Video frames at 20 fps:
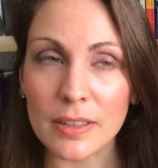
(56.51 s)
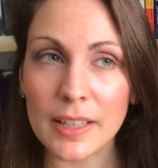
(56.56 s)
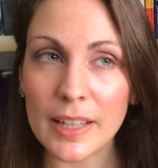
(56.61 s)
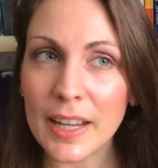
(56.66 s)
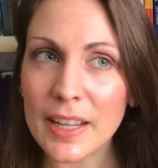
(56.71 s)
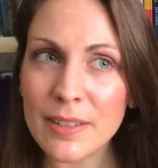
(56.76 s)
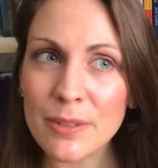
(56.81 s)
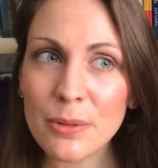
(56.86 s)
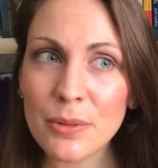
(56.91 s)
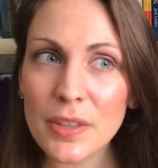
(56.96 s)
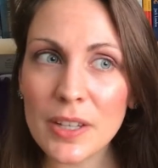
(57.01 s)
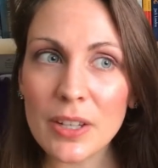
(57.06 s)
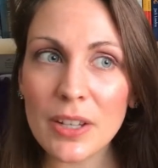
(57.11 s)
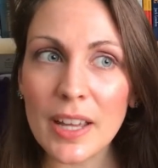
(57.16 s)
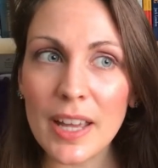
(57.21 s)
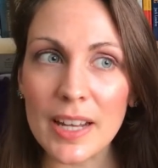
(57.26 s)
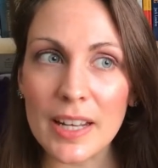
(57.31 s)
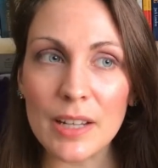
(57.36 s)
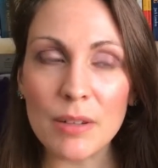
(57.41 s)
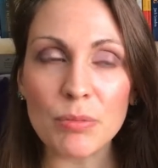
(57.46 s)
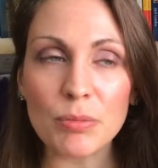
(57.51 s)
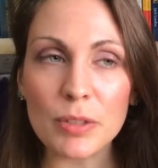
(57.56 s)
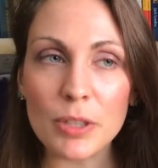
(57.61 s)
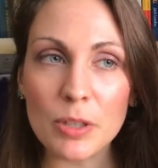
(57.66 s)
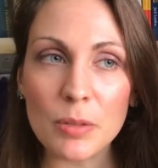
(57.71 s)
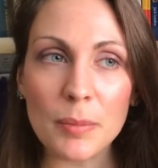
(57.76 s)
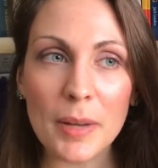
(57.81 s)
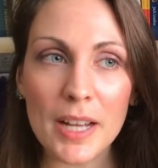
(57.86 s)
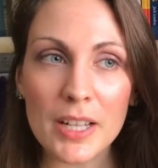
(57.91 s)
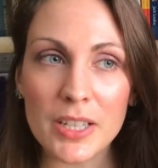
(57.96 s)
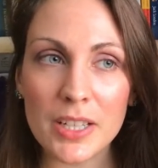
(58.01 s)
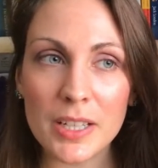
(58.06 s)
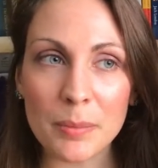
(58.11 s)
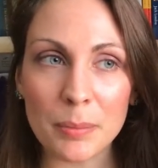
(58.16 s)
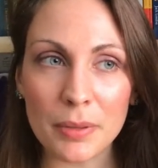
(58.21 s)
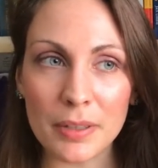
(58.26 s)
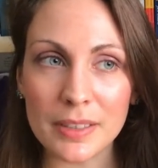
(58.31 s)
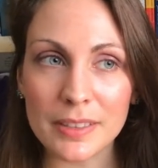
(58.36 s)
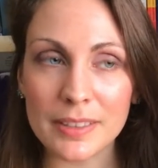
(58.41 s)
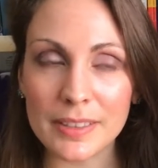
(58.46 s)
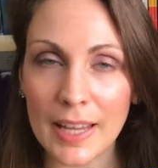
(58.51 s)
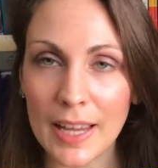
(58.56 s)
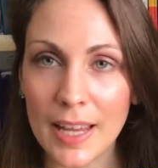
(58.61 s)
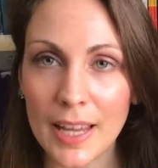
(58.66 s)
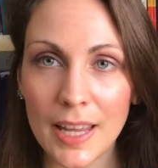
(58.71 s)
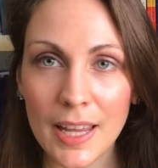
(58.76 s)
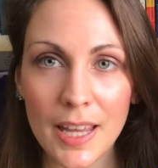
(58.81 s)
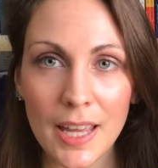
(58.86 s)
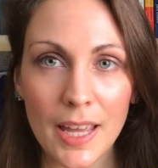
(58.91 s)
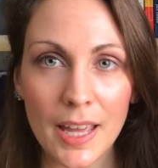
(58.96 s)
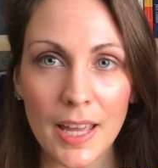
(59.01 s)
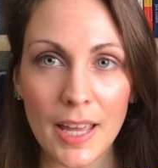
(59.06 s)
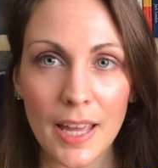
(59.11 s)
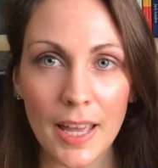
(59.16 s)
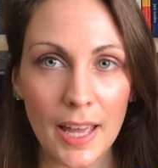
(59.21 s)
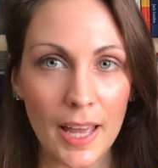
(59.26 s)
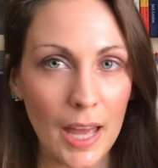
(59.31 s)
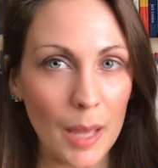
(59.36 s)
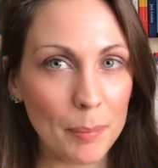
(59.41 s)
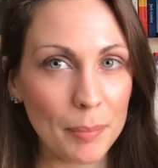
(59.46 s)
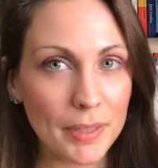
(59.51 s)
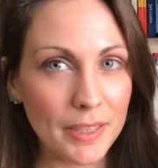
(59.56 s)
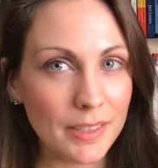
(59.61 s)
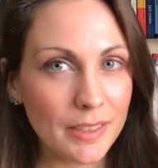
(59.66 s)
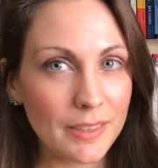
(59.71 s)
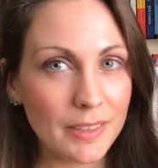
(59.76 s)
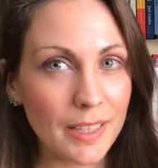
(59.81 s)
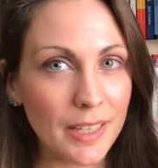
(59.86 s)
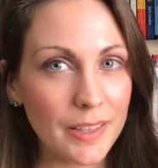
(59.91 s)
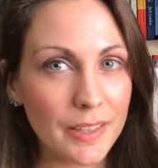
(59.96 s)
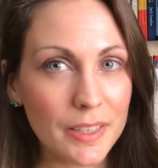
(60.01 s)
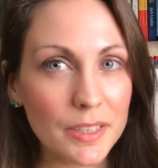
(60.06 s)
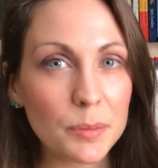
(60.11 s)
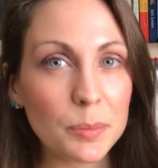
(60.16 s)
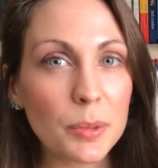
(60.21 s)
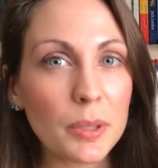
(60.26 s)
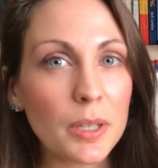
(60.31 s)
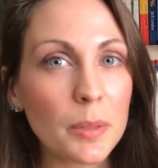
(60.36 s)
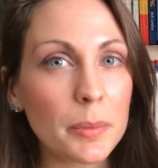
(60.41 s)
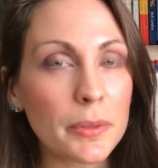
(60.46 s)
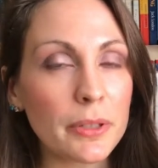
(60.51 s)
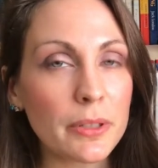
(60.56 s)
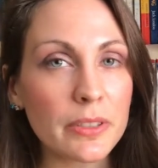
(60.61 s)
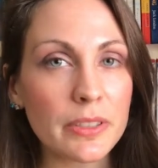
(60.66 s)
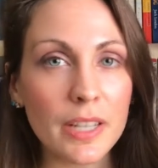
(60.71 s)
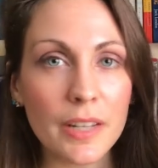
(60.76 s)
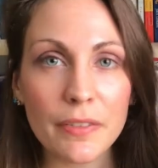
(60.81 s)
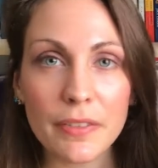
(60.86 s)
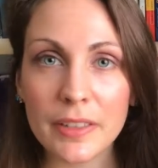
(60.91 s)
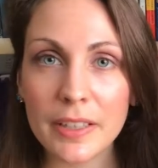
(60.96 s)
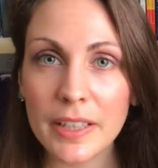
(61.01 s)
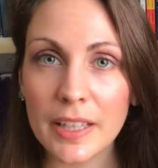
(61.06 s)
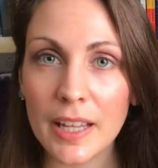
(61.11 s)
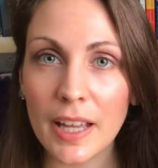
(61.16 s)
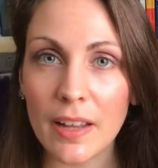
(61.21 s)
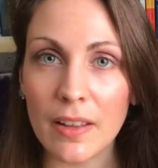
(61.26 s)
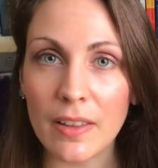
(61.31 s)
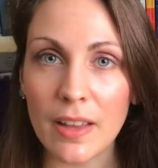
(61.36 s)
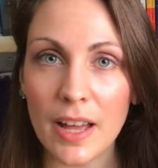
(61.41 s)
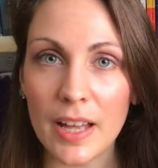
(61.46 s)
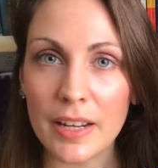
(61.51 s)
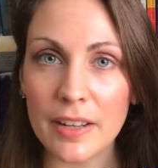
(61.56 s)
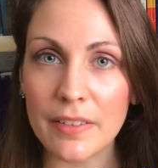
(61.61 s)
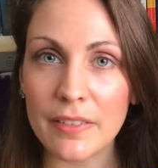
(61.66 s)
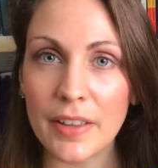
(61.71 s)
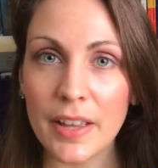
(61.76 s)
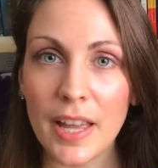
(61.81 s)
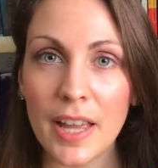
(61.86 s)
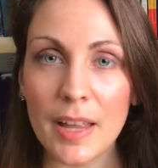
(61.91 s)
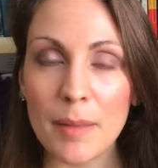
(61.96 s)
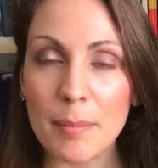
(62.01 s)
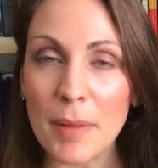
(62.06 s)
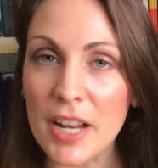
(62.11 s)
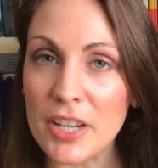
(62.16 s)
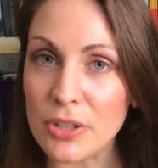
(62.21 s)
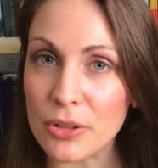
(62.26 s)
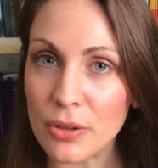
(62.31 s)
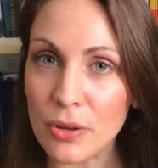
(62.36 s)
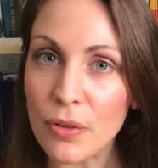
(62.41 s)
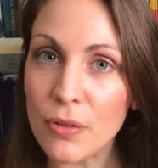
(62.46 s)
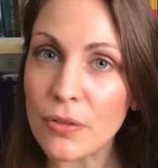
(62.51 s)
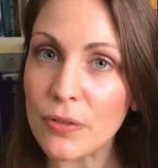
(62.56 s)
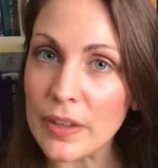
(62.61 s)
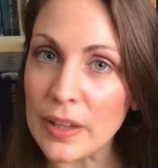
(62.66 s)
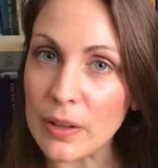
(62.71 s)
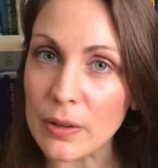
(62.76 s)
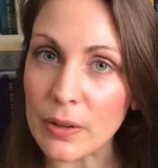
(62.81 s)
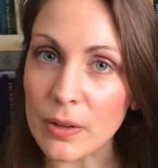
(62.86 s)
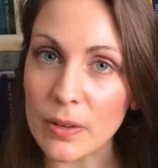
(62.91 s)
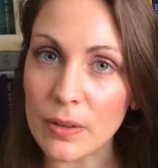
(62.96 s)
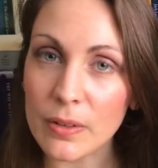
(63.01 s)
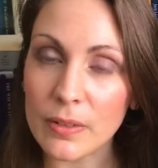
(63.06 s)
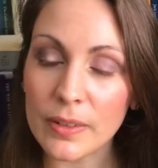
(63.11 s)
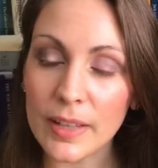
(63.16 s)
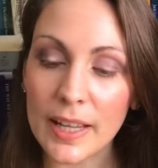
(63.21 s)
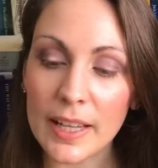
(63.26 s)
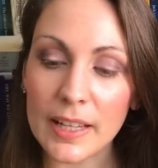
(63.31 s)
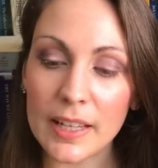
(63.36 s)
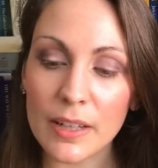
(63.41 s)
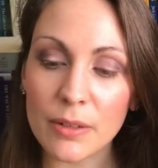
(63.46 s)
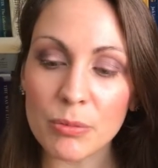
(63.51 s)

Like I don't think any real magic per se happens in this book, but there's definitely a lot of magical feel, like